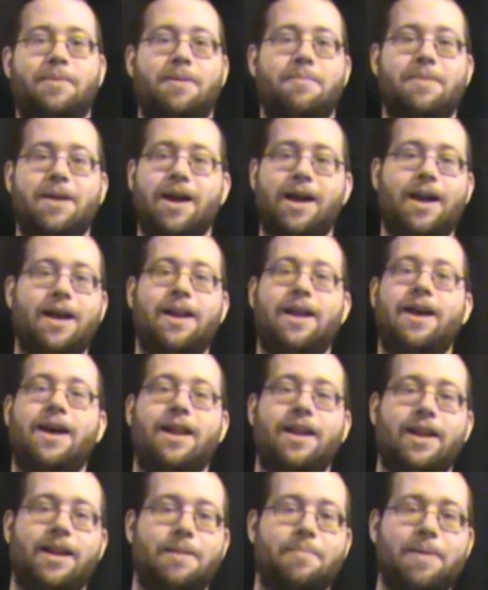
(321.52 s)
I'm not going to
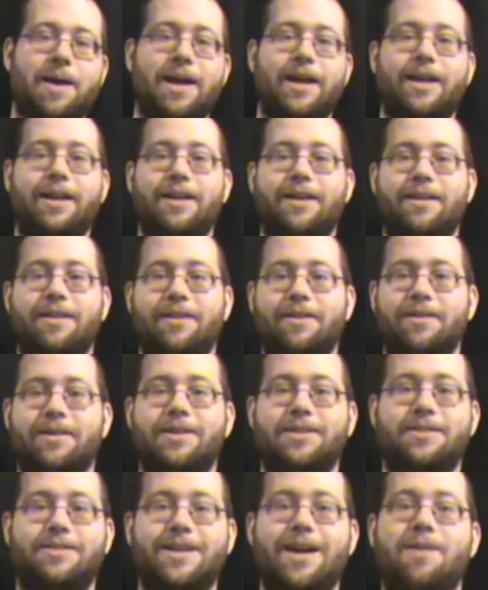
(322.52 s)
edit it back into
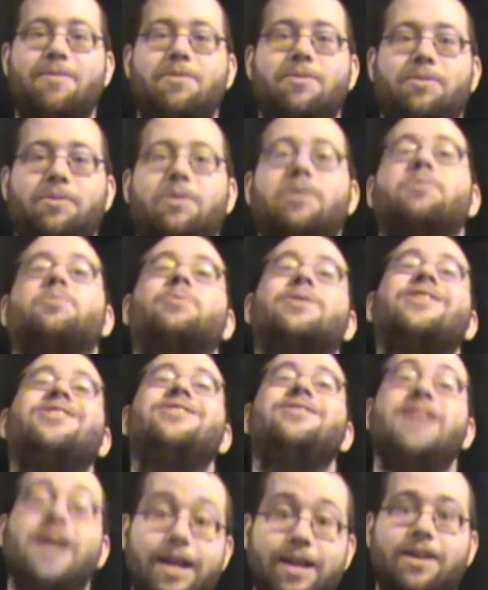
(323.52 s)
there because that would look
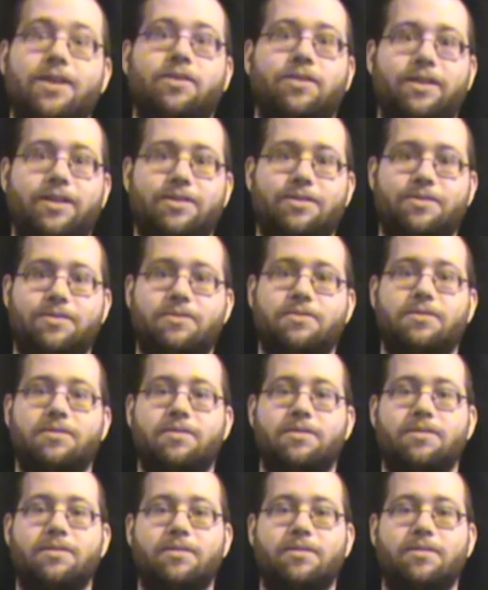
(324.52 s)
ridiculous.